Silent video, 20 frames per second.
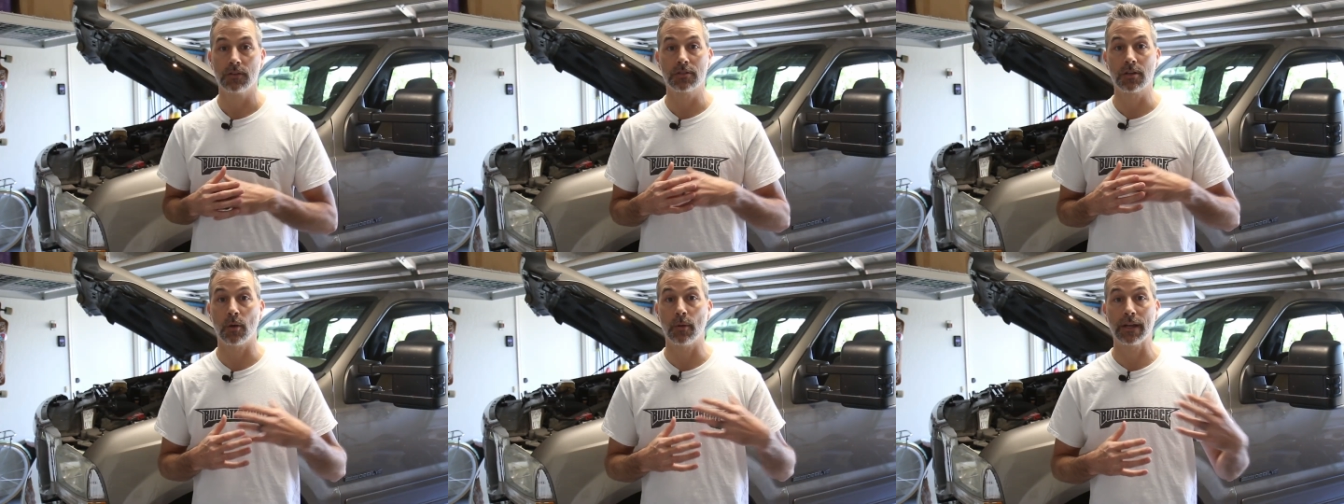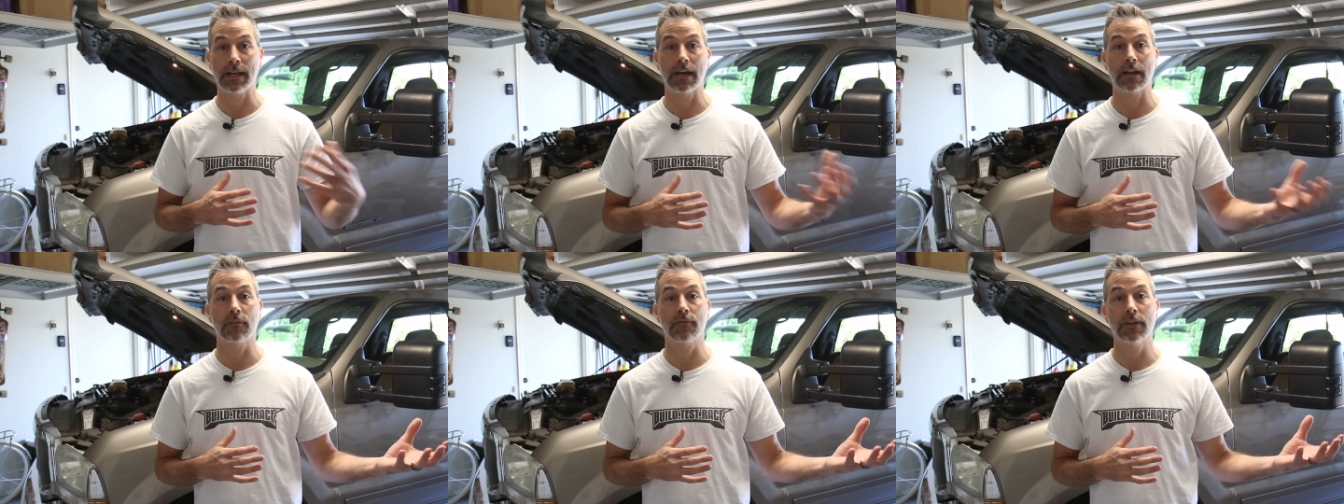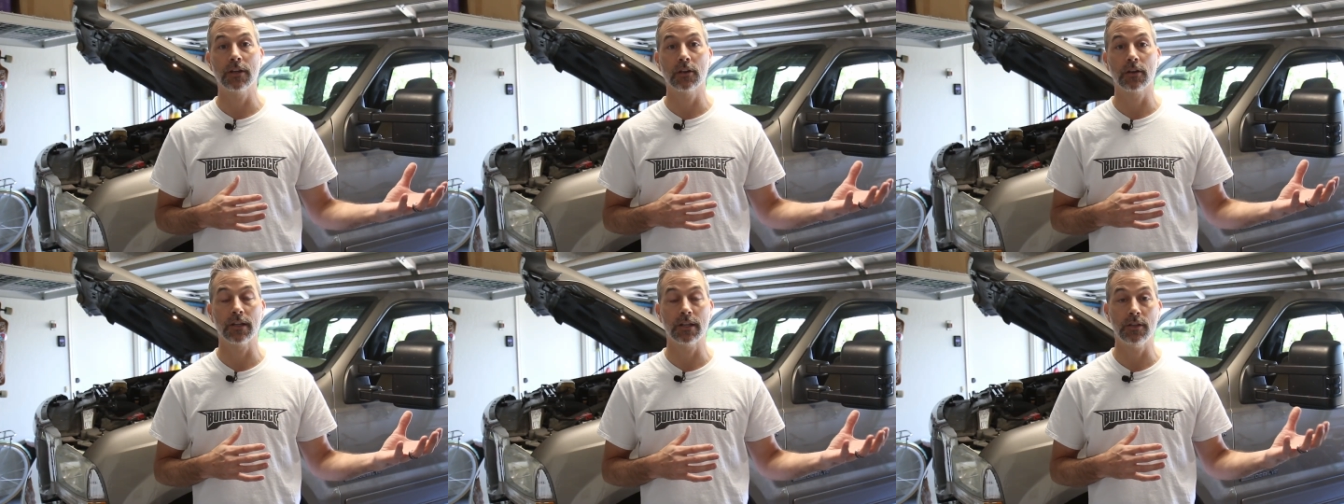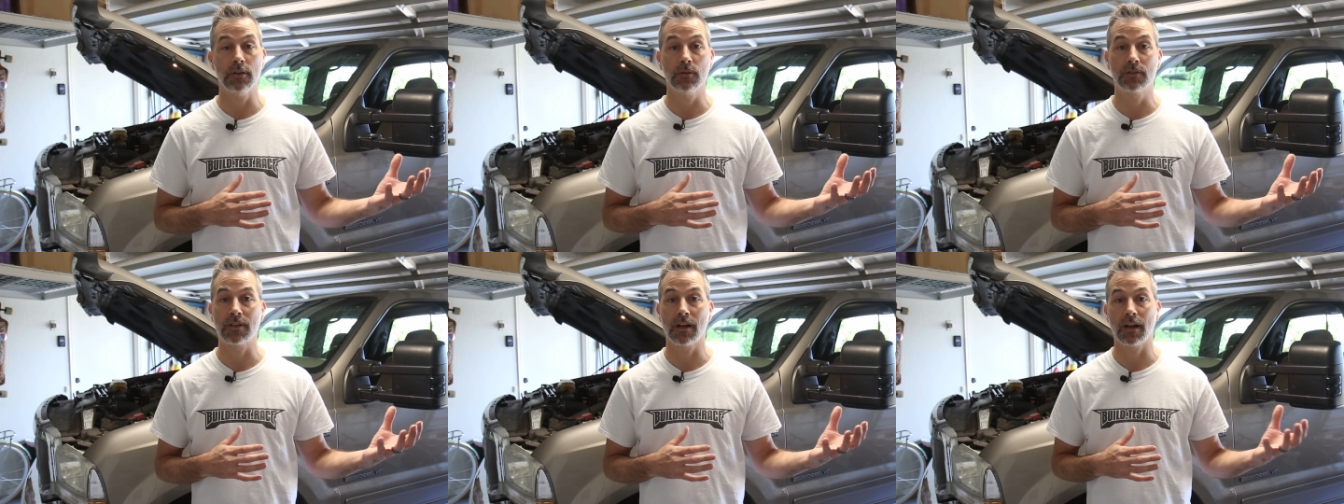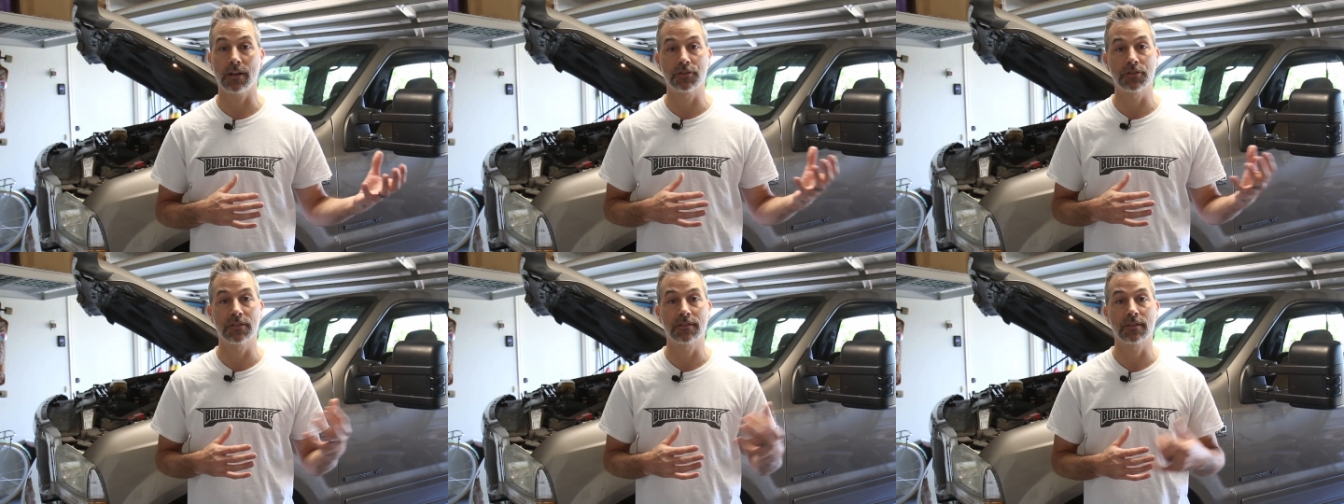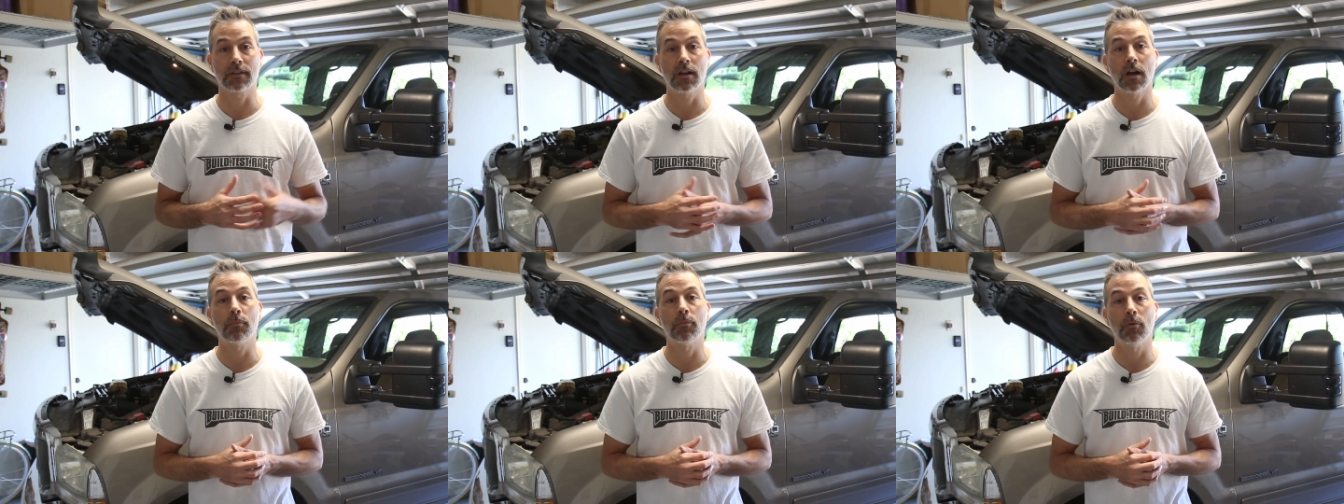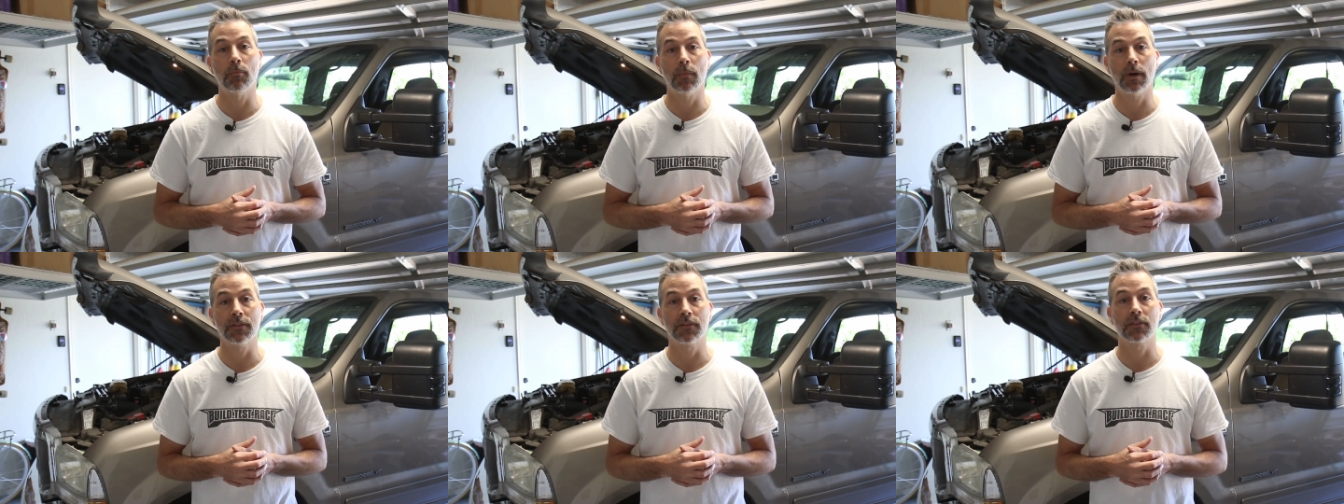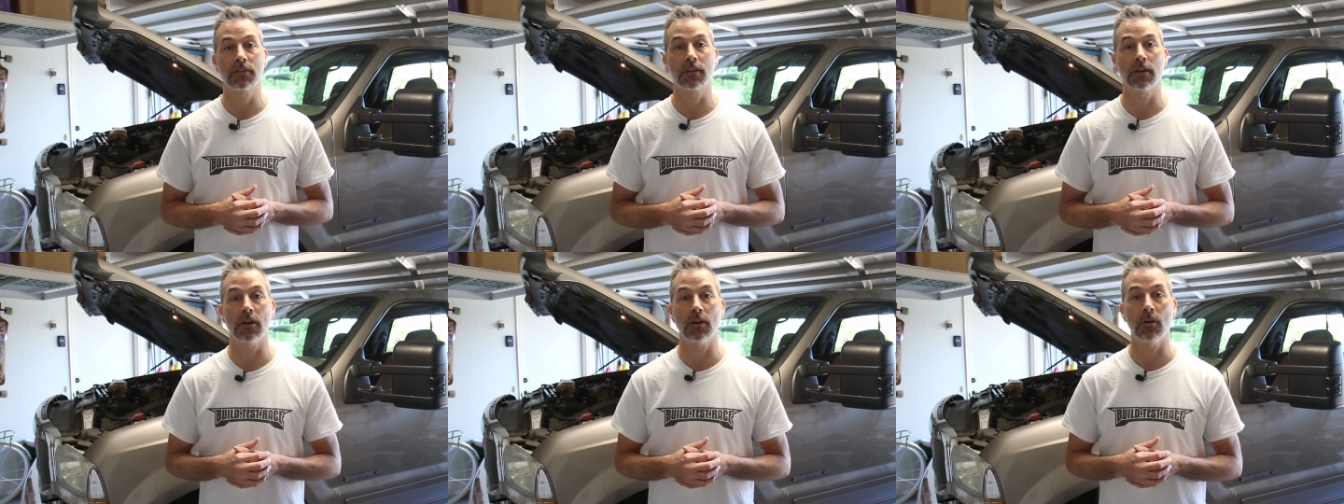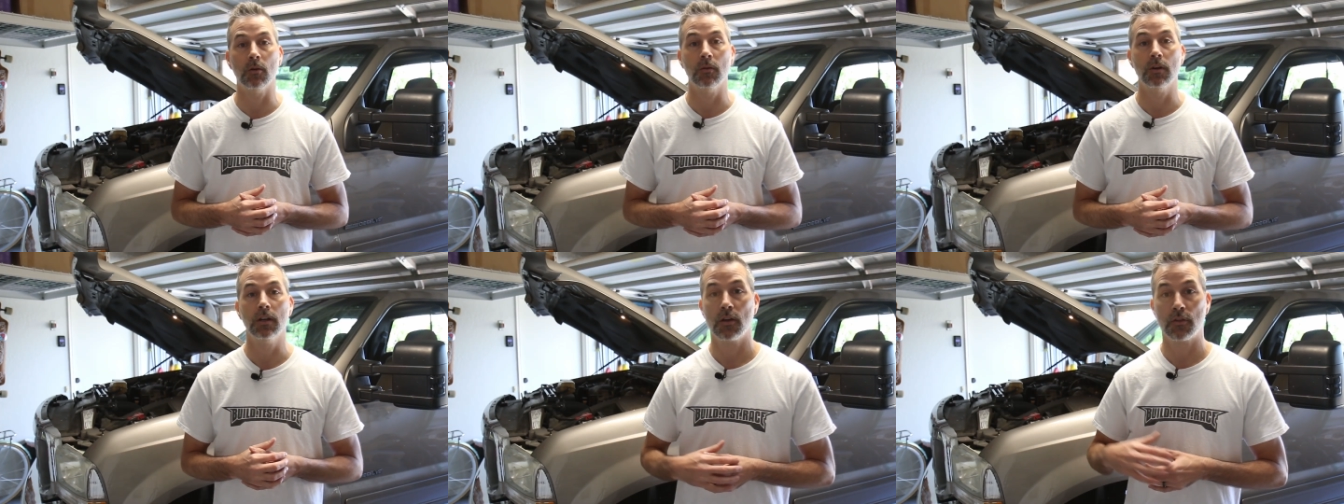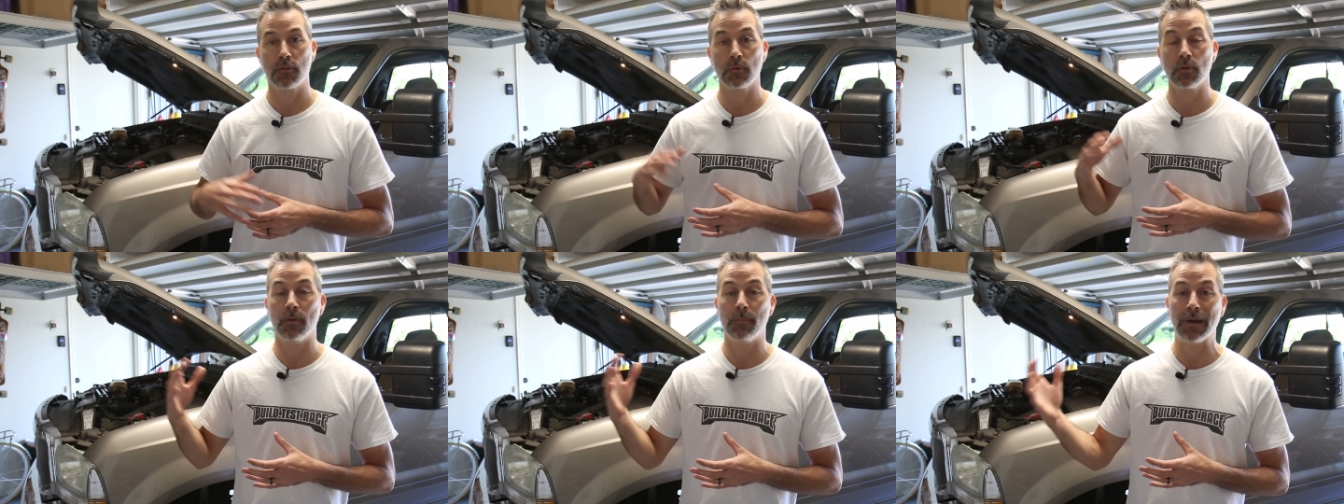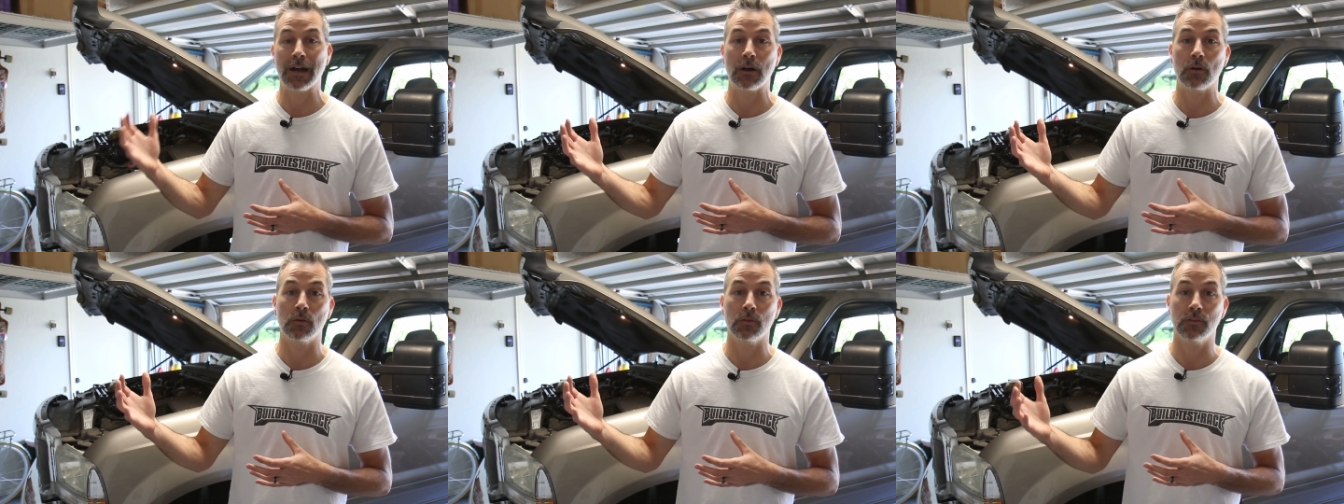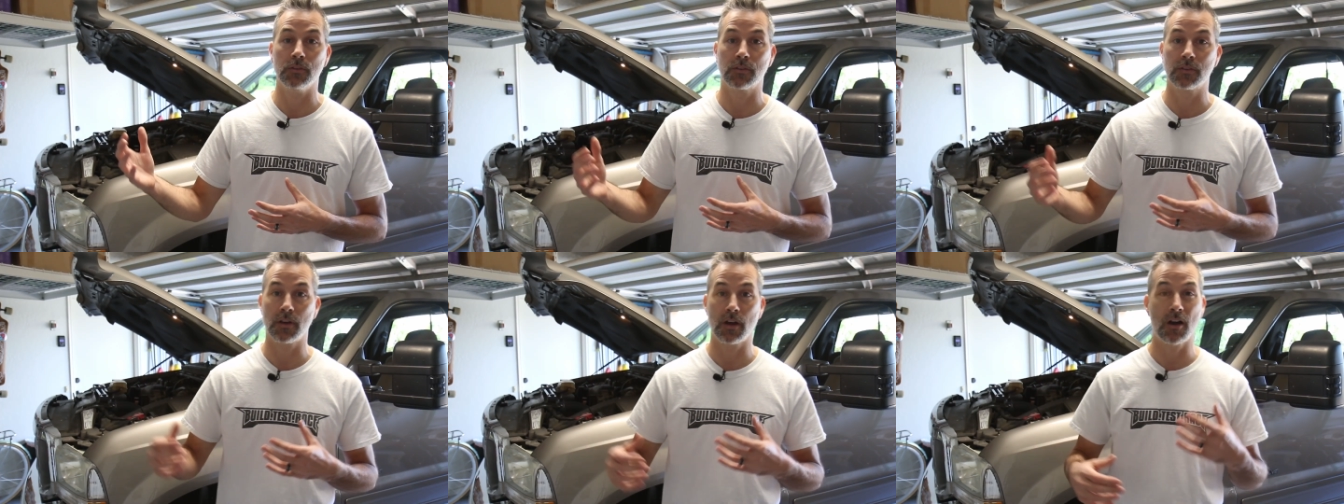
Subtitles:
Towing out of here to Utah just a couple months ago through the mountains,